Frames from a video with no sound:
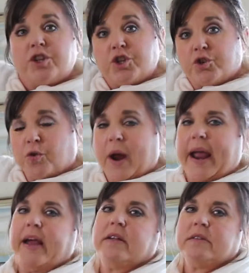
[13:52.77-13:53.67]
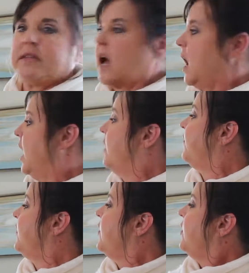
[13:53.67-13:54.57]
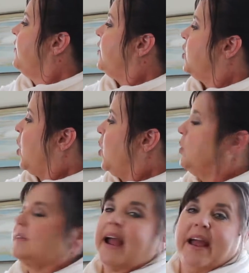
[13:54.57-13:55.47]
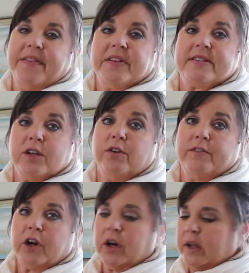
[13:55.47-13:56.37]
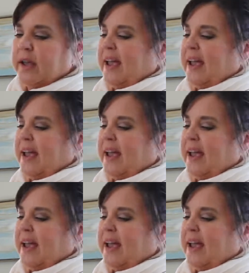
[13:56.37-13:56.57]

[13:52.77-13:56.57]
strands of the gold and the silver.